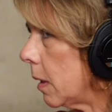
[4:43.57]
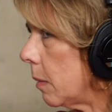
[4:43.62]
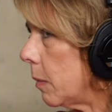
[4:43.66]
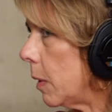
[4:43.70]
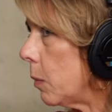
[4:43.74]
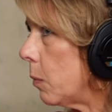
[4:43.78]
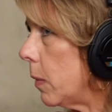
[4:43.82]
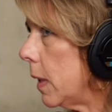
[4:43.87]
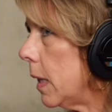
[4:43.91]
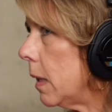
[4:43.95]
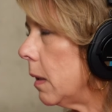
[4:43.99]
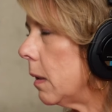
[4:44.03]
I
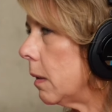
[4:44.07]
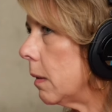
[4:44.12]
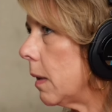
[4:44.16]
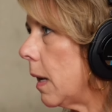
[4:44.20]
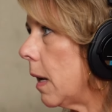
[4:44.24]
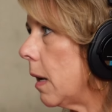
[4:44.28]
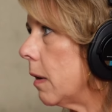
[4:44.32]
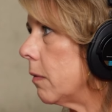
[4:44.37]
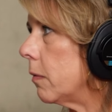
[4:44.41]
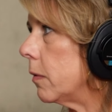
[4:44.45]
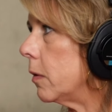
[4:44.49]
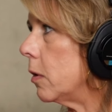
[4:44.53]
mean, we
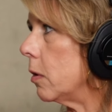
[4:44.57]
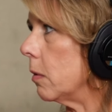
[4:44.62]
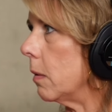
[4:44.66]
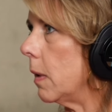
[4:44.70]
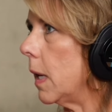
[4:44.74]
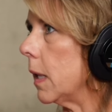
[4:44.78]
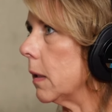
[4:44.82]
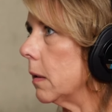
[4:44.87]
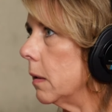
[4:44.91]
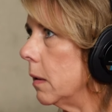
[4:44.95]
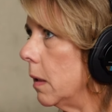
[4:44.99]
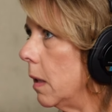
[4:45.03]
have
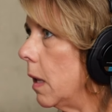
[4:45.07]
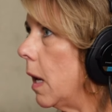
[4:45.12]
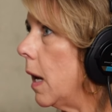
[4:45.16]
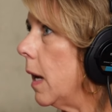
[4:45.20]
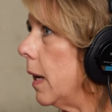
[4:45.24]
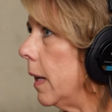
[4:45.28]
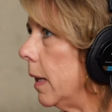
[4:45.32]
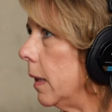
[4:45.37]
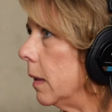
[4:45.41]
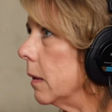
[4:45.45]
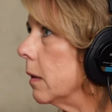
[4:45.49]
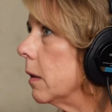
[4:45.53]
direct
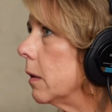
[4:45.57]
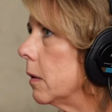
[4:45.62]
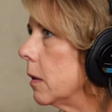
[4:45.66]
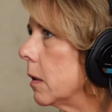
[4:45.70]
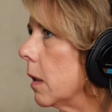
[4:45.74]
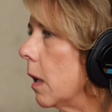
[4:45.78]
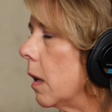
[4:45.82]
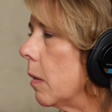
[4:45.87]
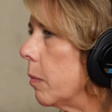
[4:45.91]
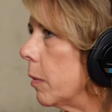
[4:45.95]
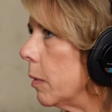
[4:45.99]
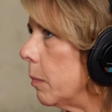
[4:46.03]
line
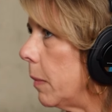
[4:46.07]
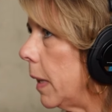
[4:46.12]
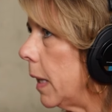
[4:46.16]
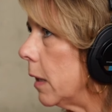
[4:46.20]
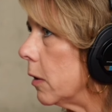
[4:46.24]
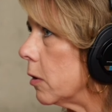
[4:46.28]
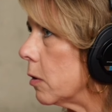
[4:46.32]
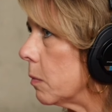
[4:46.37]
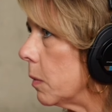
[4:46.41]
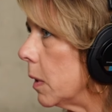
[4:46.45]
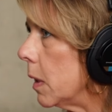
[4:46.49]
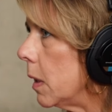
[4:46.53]
to upper
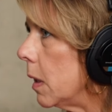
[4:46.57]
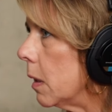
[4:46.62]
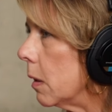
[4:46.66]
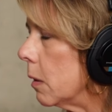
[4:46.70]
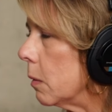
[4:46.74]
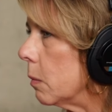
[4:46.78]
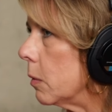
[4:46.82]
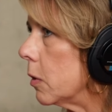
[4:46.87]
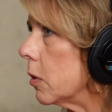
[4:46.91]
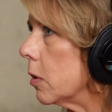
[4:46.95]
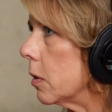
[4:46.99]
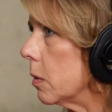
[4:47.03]
management
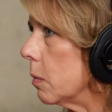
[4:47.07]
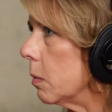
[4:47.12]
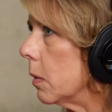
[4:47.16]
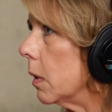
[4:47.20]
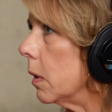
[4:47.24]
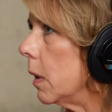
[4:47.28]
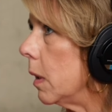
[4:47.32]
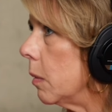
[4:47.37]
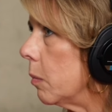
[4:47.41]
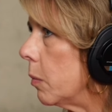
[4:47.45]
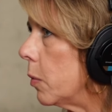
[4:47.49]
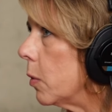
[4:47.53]
here, which is
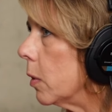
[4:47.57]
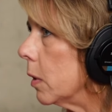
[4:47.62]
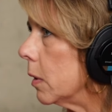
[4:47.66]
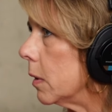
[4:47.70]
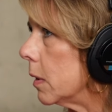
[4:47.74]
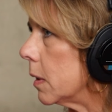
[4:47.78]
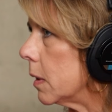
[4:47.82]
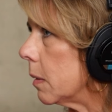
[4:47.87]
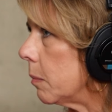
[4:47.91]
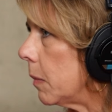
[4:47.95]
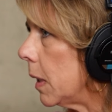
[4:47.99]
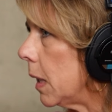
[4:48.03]
really
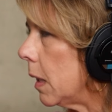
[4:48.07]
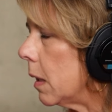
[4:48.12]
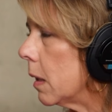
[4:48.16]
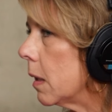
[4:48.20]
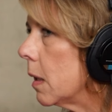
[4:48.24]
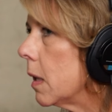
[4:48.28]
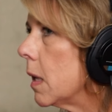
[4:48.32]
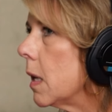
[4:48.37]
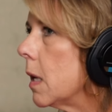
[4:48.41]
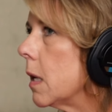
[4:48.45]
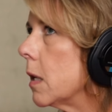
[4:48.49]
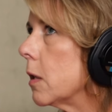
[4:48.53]
important to me.
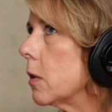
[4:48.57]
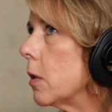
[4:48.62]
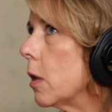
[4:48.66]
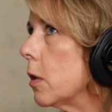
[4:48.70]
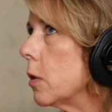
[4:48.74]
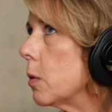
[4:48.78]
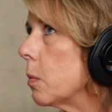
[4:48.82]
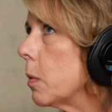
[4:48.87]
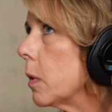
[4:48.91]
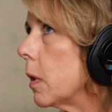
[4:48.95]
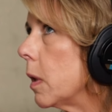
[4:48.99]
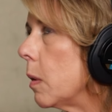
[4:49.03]
It's
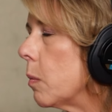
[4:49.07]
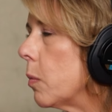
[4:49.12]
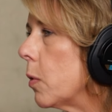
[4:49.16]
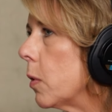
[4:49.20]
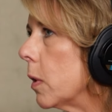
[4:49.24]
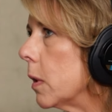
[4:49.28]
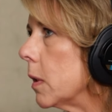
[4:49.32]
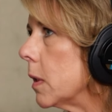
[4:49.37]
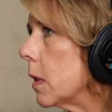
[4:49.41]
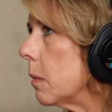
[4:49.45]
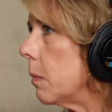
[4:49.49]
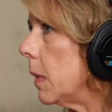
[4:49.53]
also really
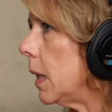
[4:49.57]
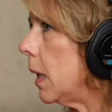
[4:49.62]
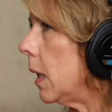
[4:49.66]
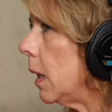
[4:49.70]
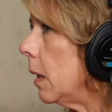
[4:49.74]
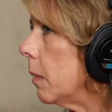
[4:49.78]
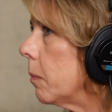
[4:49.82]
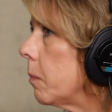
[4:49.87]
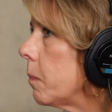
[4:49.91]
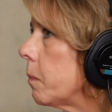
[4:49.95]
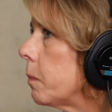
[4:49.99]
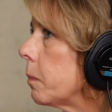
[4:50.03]
important to
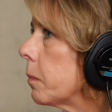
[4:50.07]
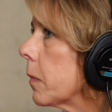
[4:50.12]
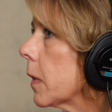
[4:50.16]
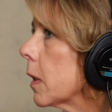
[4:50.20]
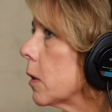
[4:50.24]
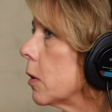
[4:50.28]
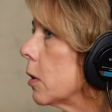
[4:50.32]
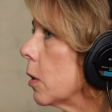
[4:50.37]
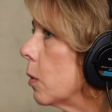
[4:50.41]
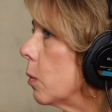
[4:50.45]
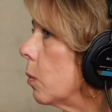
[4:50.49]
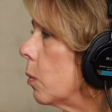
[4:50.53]
me
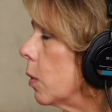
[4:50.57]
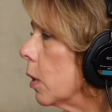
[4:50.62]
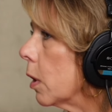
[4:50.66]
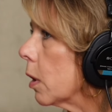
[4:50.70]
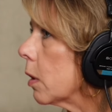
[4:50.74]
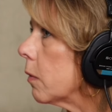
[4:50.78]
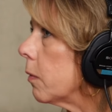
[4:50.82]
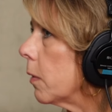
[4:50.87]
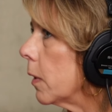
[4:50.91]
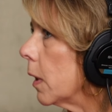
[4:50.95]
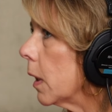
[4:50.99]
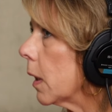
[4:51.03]
to
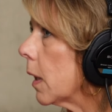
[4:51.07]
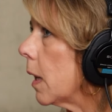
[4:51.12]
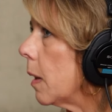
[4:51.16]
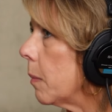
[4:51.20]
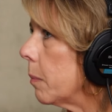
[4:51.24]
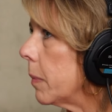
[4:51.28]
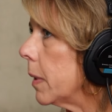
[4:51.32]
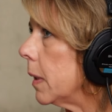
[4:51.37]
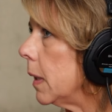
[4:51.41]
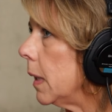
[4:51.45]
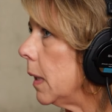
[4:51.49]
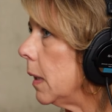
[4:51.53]
work for a
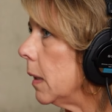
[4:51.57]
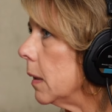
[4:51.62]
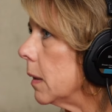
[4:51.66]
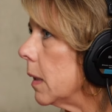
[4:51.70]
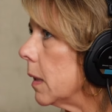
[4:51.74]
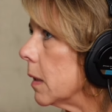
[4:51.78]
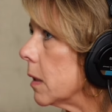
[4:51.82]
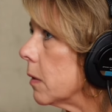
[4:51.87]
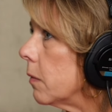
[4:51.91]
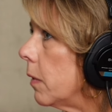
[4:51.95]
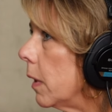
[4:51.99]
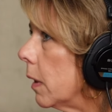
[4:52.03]
company
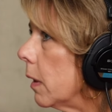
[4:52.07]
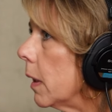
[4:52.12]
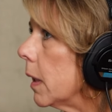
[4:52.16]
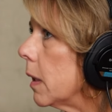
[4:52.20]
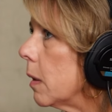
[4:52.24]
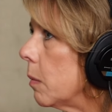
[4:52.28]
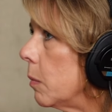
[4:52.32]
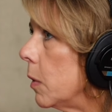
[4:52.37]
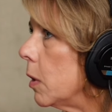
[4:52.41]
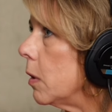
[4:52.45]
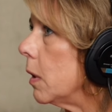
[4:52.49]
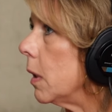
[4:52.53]
that's very
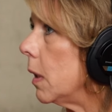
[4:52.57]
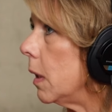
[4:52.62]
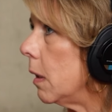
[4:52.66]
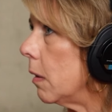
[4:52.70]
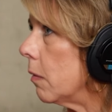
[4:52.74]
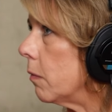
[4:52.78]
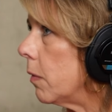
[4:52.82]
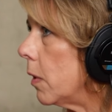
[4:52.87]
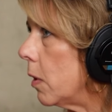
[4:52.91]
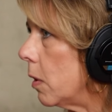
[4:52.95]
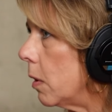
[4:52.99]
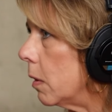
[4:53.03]
community
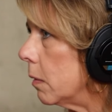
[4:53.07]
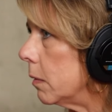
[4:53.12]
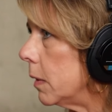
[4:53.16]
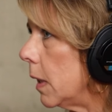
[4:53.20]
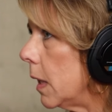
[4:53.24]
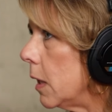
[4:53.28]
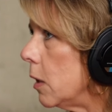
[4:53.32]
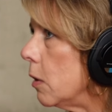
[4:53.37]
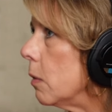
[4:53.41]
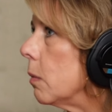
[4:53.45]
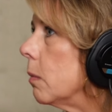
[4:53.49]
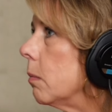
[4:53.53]
involved,
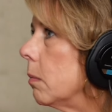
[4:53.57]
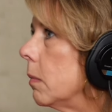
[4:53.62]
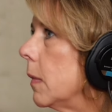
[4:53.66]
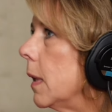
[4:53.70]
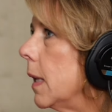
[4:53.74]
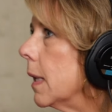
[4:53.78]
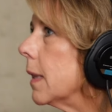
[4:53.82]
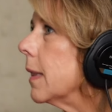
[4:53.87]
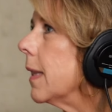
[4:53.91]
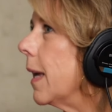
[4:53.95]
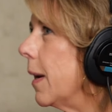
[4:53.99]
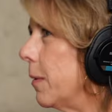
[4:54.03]
and you
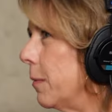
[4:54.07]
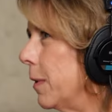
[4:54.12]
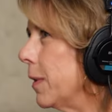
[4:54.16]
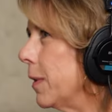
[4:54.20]
get that